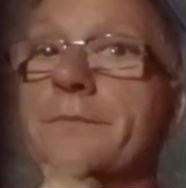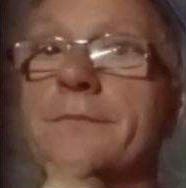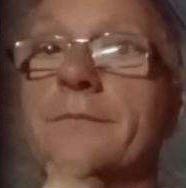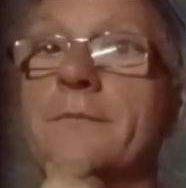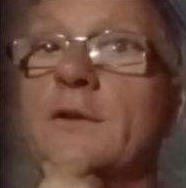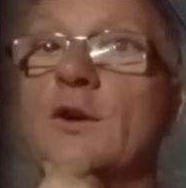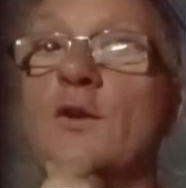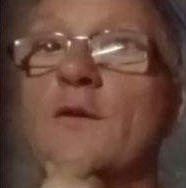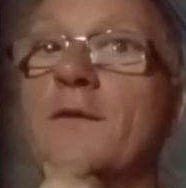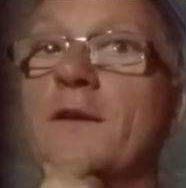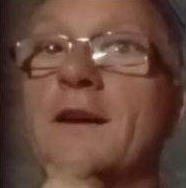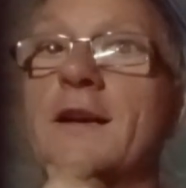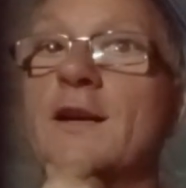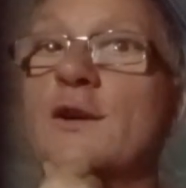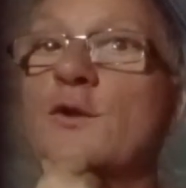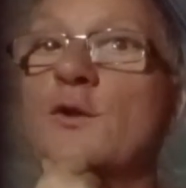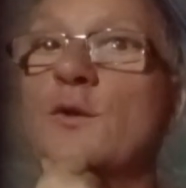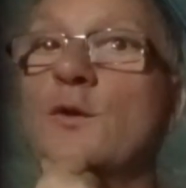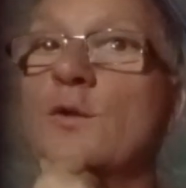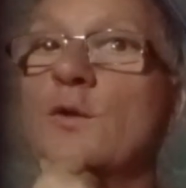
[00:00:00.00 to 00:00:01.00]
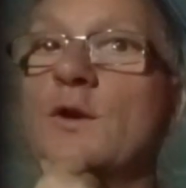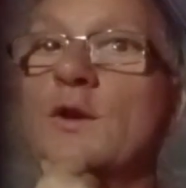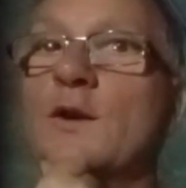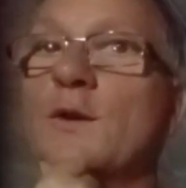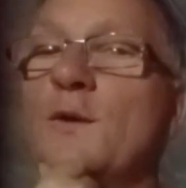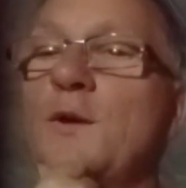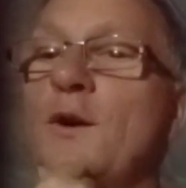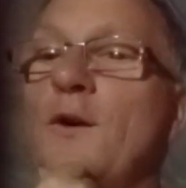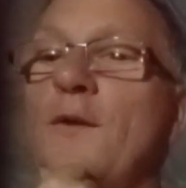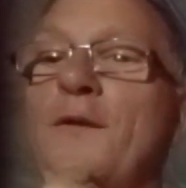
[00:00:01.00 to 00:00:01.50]
Not very good.
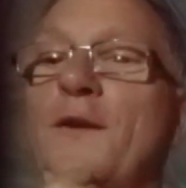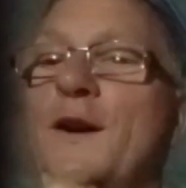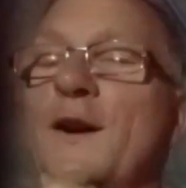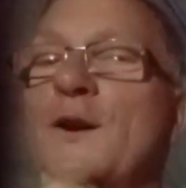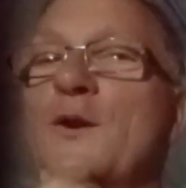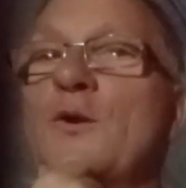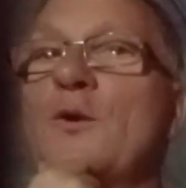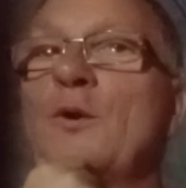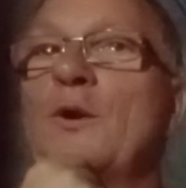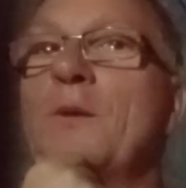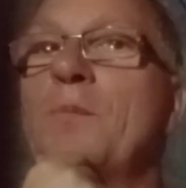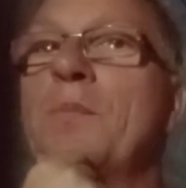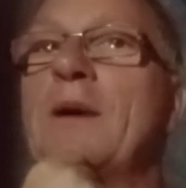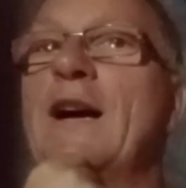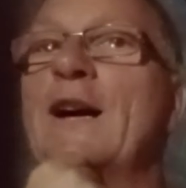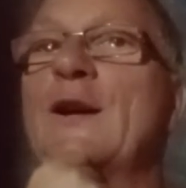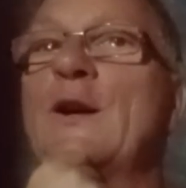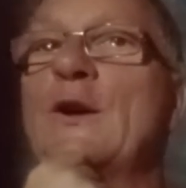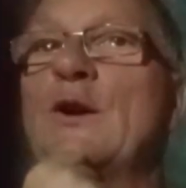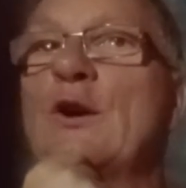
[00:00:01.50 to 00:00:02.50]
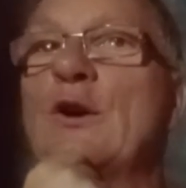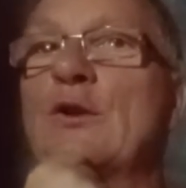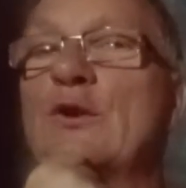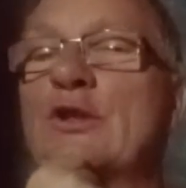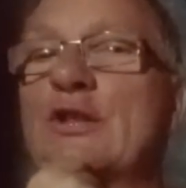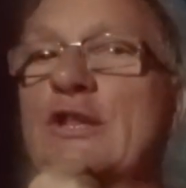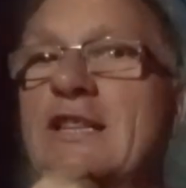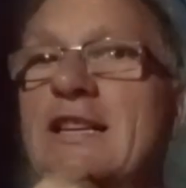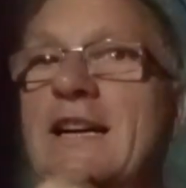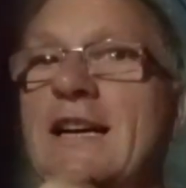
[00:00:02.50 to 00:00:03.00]
Not very good, a pack of dogs
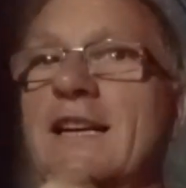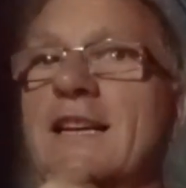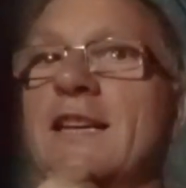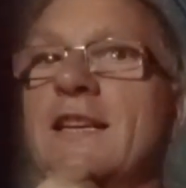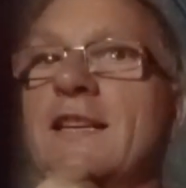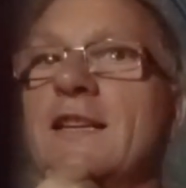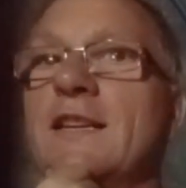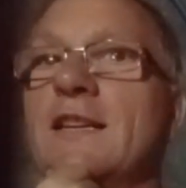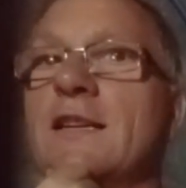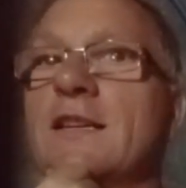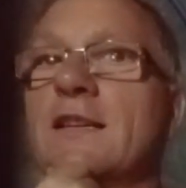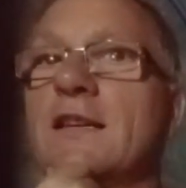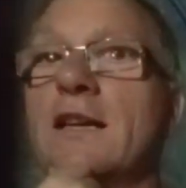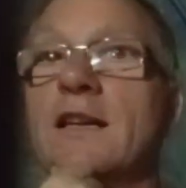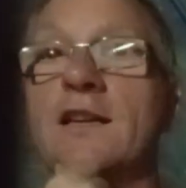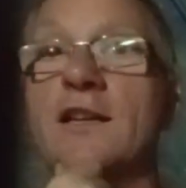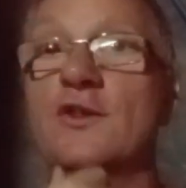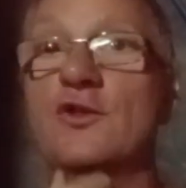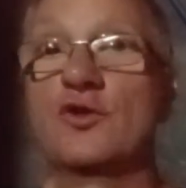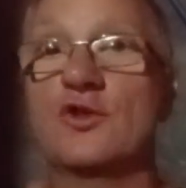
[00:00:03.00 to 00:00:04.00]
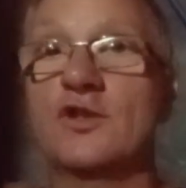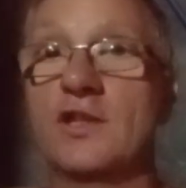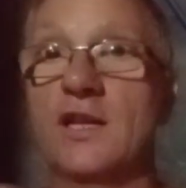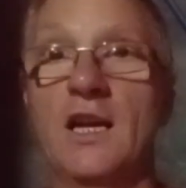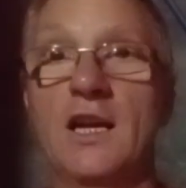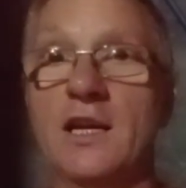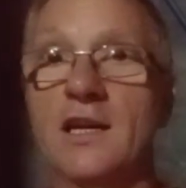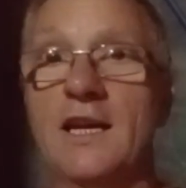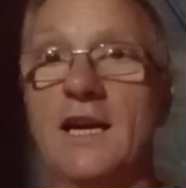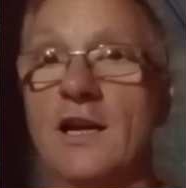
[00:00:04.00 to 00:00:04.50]
attacking you. You
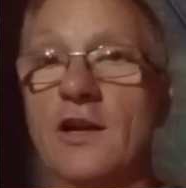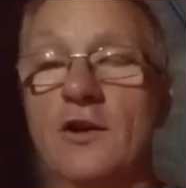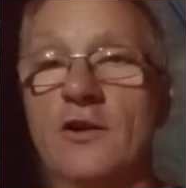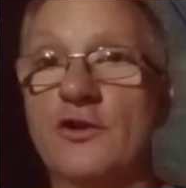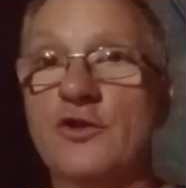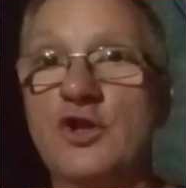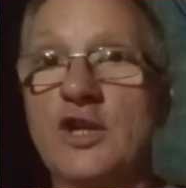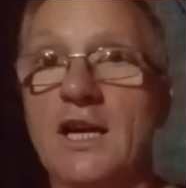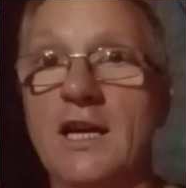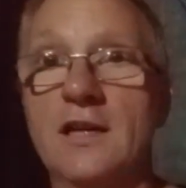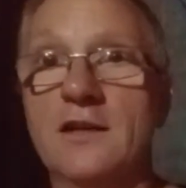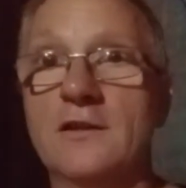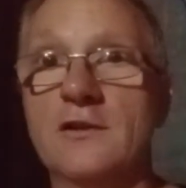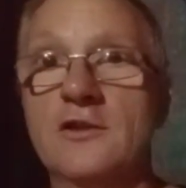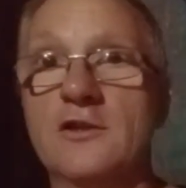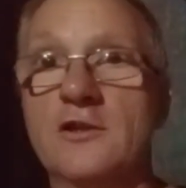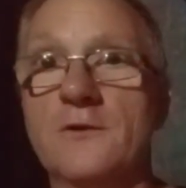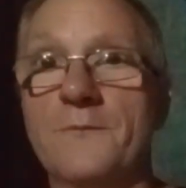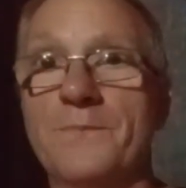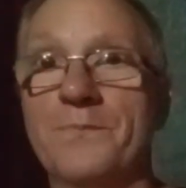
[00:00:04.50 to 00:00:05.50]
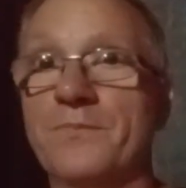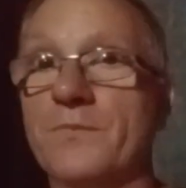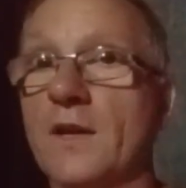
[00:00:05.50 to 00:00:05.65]
ain't got a chance.